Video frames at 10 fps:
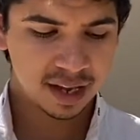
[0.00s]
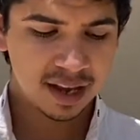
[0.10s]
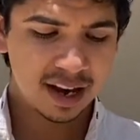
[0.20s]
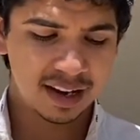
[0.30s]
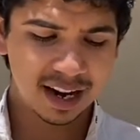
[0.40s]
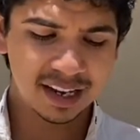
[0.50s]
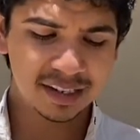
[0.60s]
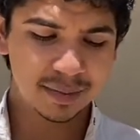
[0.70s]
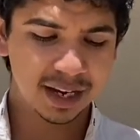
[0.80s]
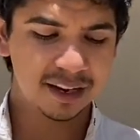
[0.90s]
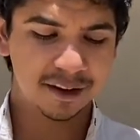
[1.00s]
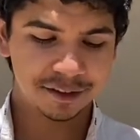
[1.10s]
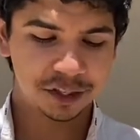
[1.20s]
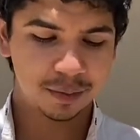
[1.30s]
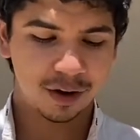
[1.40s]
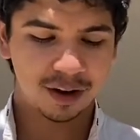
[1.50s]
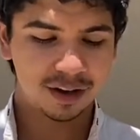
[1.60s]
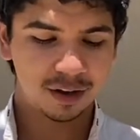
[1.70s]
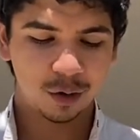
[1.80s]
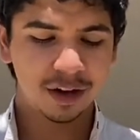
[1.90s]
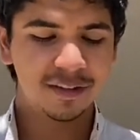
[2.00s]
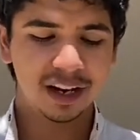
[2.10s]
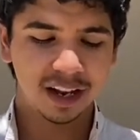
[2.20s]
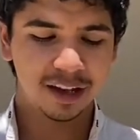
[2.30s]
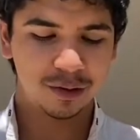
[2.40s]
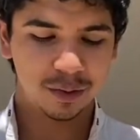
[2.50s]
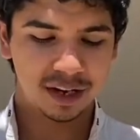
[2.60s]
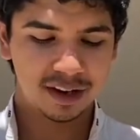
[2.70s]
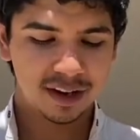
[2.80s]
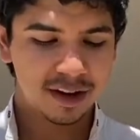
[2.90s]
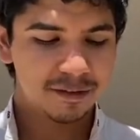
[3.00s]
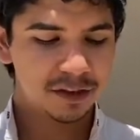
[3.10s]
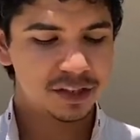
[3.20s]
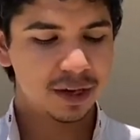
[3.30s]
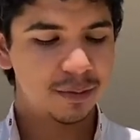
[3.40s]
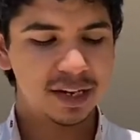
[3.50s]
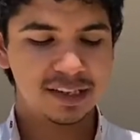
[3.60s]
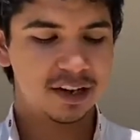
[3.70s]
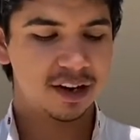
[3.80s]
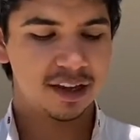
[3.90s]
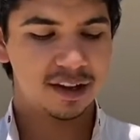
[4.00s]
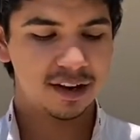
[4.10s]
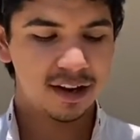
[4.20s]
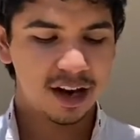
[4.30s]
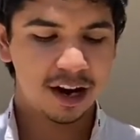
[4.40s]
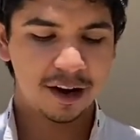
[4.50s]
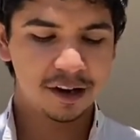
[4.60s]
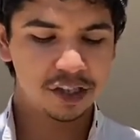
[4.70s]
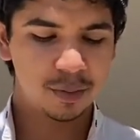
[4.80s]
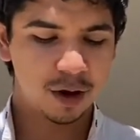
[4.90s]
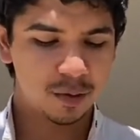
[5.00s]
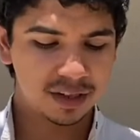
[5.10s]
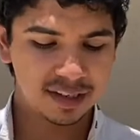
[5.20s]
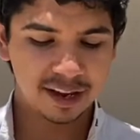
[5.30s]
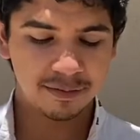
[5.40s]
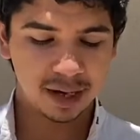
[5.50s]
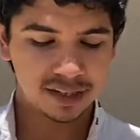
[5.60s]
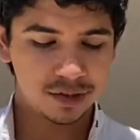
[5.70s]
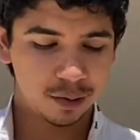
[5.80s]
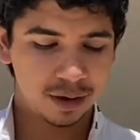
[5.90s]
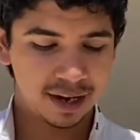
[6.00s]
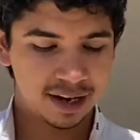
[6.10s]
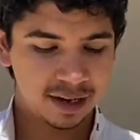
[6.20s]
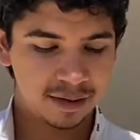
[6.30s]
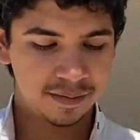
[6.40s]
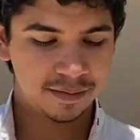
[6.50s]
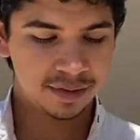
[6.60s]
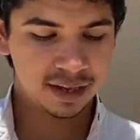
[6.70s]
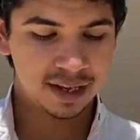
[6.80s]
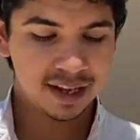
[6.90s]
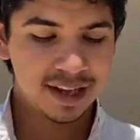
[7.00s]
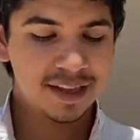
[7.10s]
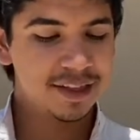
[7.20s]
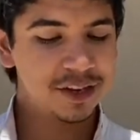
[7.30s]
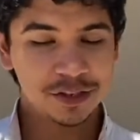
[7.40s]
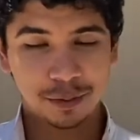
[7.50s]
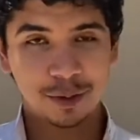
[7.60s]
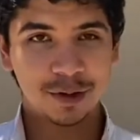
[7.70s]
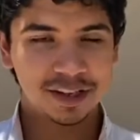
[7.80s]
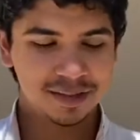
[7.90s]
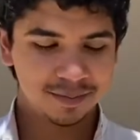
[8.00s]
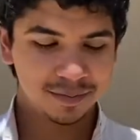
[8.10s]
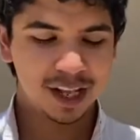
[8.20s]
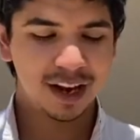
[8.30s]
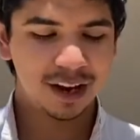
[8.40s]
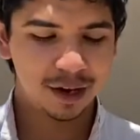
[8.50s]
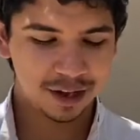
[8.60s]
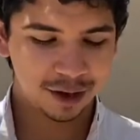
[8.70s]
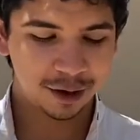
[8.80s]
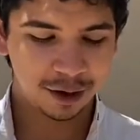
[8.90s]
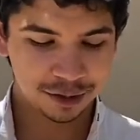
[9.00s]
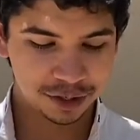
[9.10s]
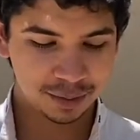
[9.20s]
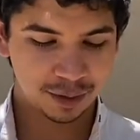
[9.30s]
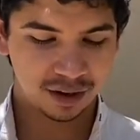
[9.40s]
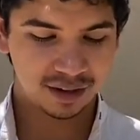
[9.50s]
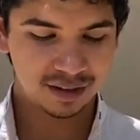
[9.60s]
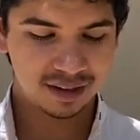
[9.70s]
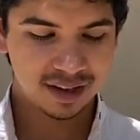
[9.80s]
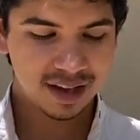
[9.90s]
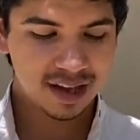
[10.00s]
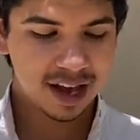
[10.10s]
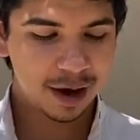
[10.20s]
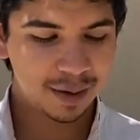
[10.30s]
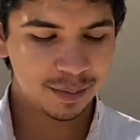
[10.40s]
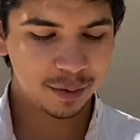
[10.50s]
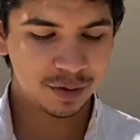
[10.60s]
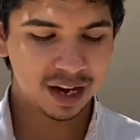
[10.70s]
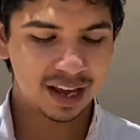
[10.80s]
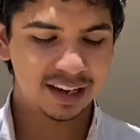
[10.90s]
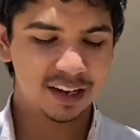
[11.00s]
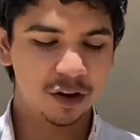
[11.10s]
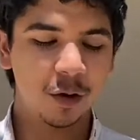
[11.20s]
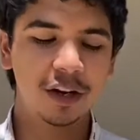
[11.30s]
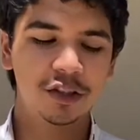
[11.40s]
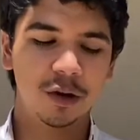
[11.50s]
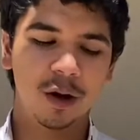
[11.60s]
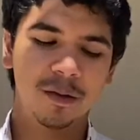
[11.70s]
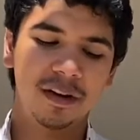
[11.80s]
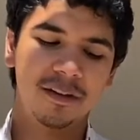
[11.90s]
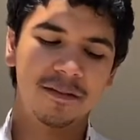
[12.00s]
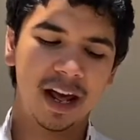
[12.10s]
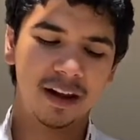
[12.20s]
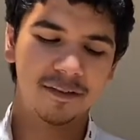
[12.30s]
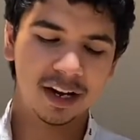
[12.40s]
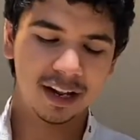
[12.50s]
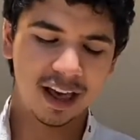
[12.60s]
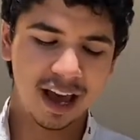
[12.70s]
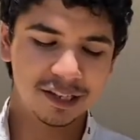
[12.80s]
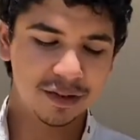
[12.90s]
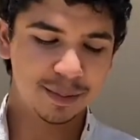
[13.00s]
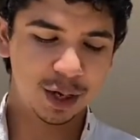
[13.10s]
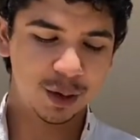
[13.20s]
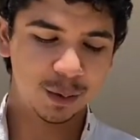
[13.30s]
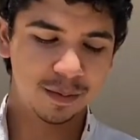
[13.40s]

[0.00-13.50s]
A nice big Hershey bar, or even a little one. For some reason or other, a Hershey bar would save my soul right now. There's your Buddhism, a Hershey bar. How about moonlight in an orange grove and a vanilla ice cream cone?